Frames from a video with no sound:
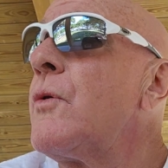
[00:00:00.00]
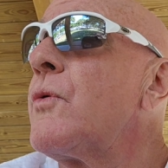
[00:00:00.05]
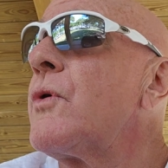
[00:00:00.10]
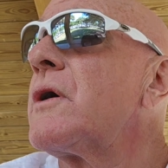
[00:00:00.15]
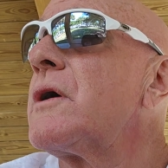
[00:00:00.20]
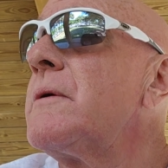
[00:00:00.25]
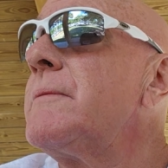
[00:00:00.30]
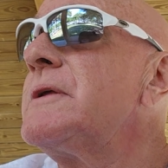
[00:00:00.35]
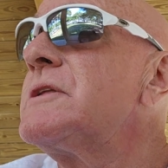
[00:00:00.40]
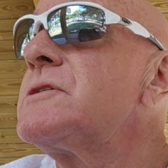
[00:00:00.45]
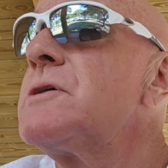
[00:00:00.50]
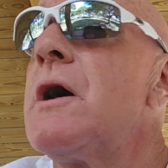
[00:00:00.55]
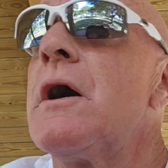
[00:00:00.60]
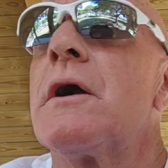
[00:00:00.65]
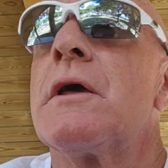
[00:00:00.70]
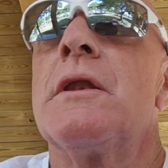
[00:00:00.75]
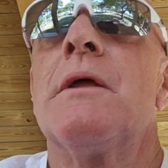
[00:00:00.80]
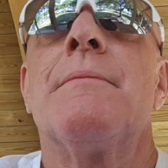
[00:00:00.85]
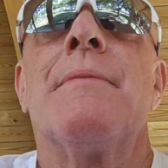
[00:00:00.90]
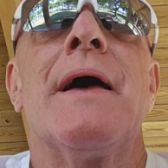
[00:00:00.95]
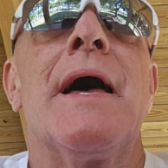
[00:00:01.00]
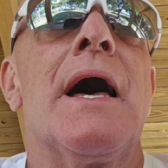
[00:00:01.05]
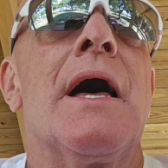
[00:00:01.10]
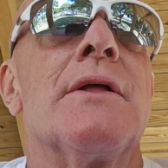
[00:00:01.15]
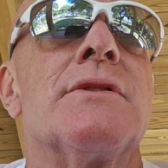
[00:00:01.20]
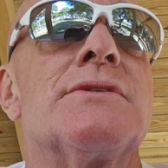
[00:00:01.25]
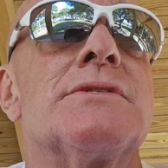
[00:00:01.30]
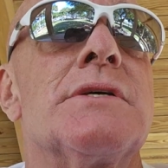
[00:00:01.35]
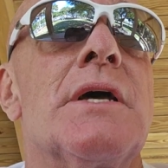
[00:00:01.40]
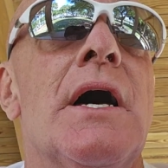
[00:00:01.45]
We're going to be talking
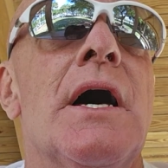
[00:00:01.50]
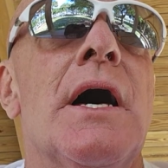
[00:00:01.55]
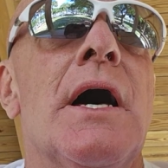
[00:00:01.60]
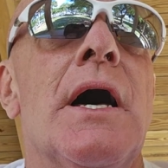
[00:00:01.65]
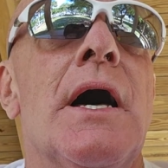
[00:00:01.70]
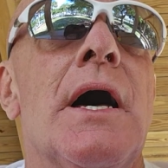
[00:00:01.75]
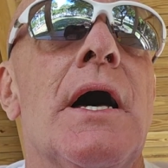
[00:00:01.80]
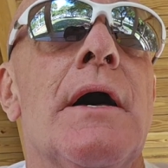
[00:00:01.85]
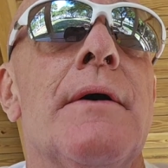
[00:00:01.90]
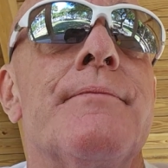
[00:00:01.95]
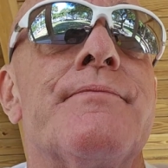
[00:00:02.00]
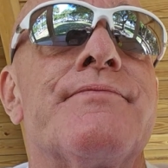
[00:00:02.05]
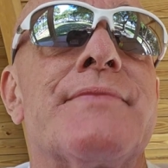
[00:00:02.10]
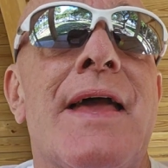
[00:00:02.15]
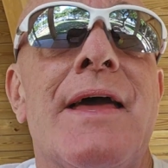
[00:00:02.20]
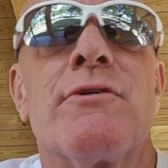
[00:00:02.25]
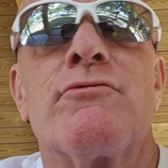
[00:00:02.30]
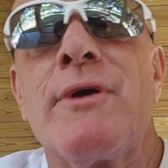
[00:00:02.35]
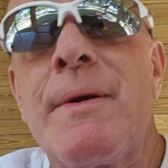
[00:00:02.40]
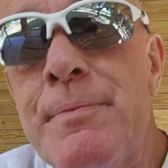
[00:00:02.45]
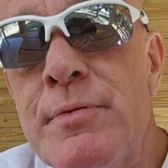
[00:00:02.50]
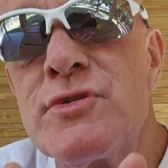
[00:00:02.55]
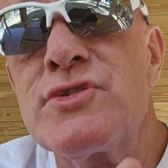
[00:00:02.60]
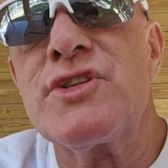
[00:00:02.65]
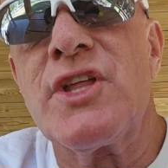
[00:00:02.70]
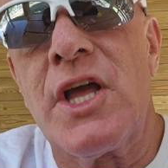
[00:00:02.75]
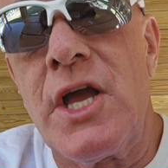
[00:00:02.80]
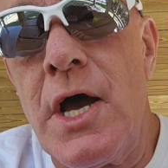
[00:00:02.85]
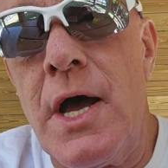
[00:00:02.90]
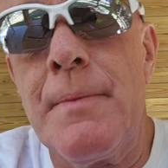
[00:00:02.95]
about, uh, and
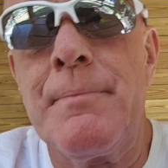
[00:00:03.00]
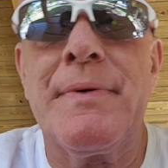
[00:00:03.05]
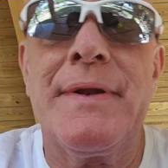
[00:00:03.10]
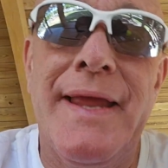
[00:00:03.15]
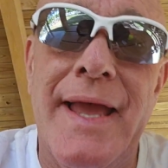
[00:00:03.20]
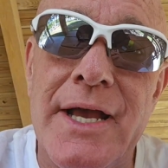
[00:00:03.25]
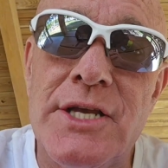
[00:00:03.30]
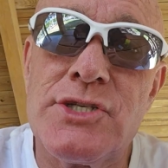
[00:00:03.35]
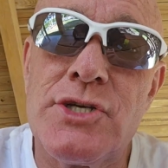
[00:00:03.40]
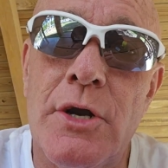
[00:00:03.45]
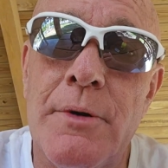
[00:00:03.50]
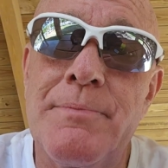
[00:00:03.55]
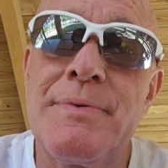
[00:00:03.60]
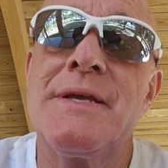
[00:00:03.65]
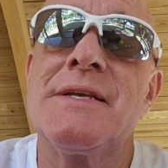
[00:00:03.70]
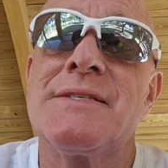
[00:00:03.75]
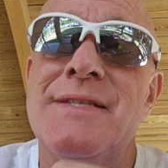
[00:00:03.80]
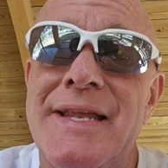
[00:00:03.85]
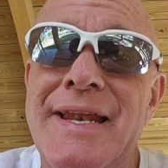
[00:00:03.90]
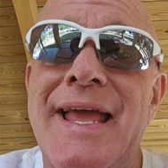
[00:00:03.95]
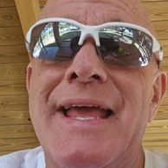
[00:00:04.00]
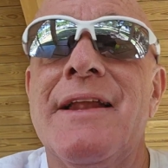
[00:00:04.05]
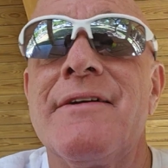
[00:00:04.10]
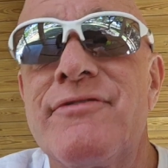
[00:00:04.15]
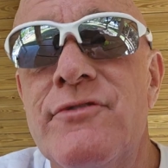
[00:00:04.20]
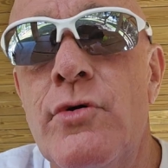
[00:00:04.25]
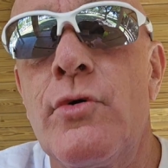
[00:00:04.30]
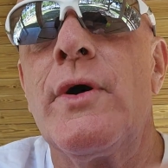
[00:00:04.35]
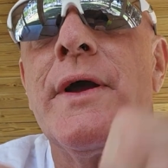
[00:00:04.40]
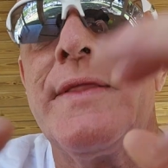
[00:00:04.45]
Ripple's the company, XRP's the
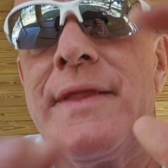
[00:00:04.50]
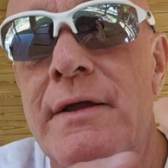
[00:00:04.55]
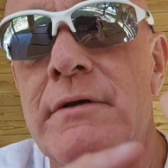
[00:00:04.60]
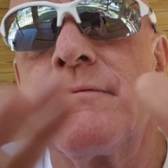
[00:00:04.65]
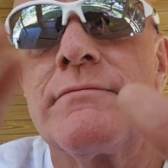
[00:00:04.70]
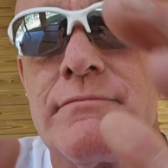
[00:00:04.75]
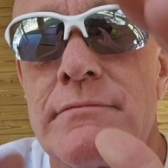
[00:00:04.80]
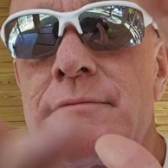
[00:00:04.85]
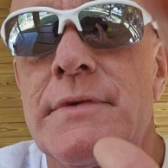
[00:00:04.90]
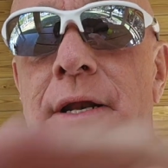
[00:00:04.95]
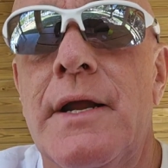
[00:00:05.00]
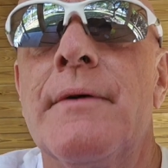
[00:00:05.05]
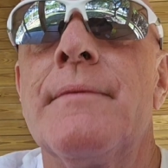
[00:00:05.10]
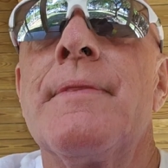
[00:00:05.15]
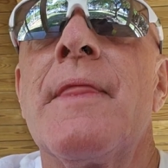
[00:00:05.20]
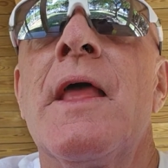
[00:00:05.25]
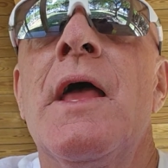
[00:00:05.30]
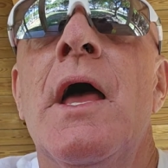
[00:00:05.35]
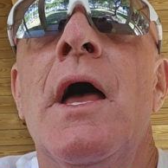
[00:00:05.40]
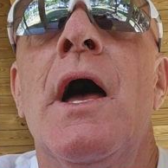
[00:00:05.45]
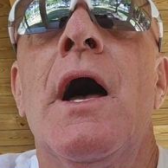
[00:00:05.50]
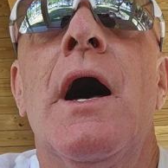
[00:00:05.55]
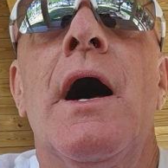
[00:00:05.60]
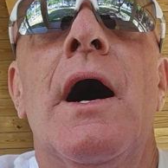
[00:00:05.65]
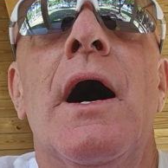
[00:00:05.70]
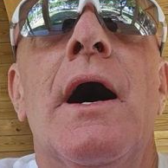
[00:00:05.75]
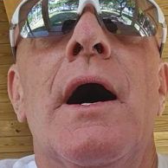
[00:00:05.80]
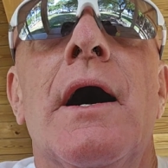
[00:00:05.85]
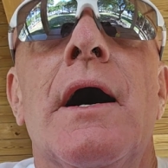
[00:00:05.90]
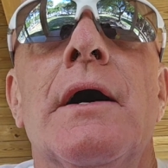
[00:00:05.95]
native coin that, you know.
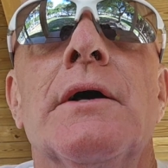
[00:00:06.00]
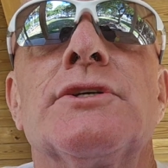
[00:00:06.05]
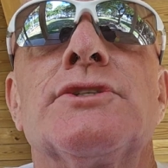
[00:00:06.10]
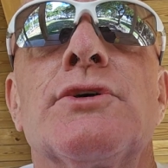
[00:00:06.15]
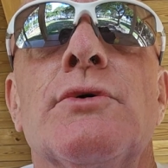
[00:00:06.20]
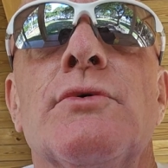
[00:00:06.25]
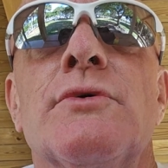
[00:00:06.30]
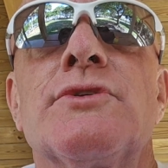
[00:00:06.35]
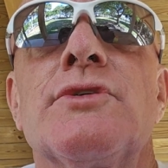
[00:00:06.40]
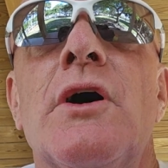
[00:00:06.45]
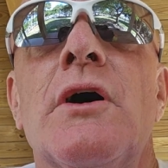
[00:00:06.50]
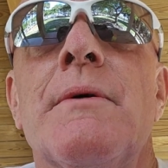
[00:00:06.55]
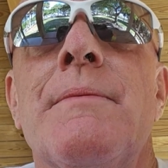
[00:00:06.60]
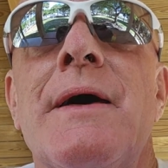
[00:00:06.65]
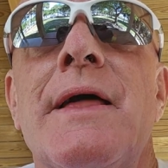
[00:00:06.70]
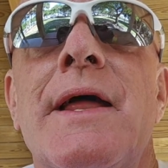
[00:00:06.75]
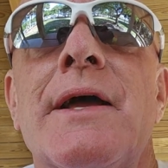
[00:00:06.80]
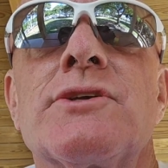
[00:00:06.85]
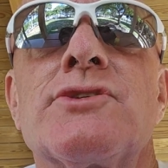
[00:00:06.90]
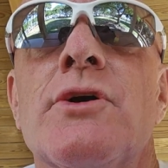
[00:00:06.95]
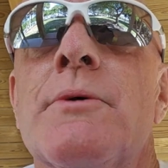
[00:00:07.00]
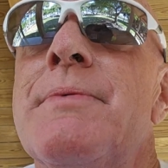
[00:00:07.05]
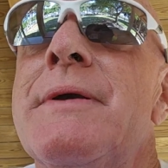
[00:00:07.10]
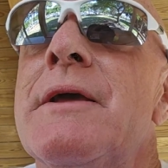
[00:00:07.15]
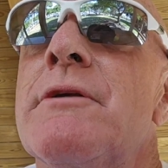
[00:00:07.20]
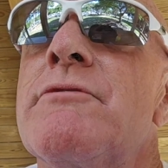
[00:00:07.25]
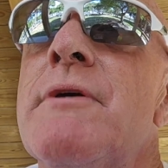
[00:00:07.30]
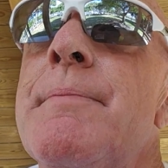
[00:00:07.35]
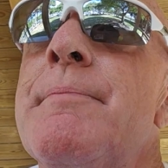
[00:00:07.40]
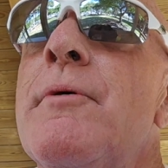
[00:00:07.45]
Uh, so we'll talk about
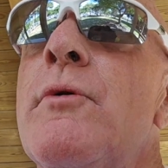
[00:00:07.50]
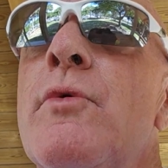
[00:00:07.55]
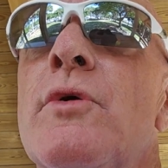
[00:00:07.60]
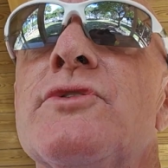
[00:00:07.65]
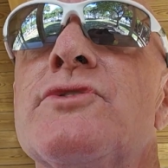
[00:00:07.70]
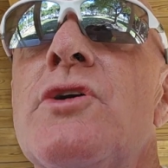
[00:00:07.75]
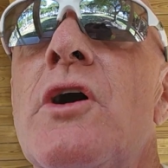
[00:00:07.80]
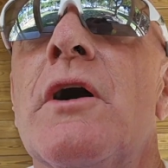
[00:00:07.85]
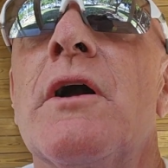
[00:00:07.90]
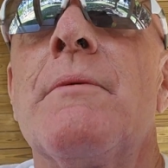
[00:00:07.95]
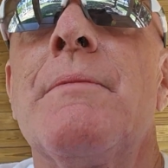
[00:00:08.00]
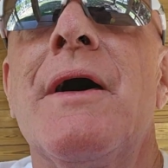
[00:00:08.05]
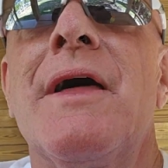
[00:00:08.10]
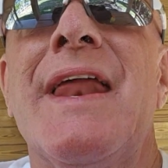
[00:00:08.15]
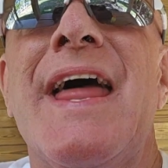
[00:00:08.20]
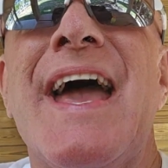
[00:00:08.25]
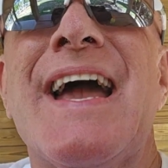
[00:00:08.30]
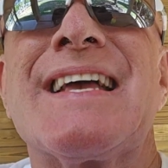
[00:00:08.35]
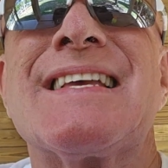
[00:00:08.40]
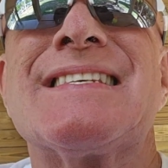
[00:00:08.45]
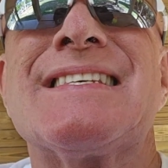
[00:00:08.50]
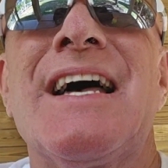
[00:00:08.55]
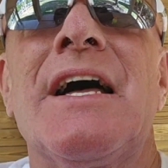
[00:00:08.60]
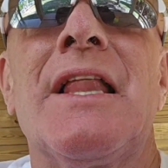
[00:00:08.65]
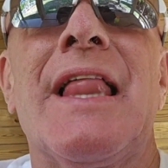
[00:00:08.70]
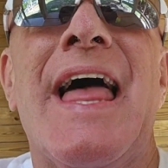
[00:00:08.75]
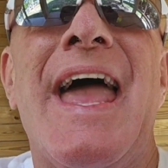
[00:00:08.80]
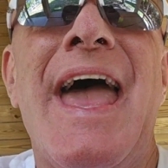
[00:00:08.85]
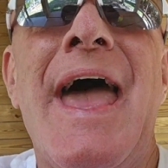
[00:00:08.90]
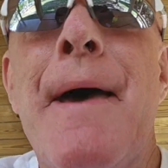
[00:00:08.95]
XRP and Ripple. We'll talk about
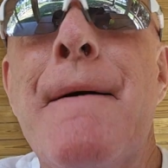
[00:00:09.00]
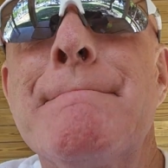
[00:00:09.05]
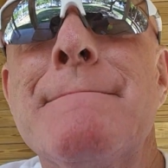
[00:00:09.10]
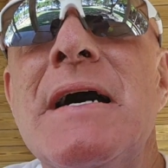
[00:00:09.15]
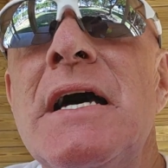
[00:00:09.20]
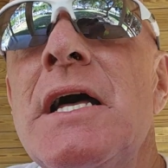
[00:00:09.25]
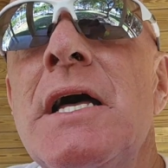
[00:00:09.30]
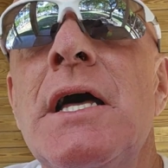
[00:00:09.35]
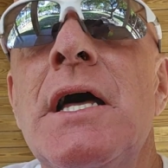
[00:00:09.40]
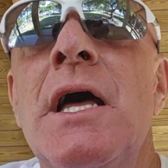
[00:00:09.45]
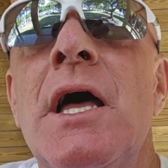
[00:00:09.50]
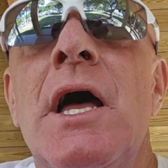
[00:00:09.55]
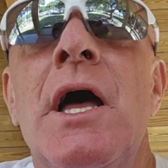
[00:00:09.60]
XLM,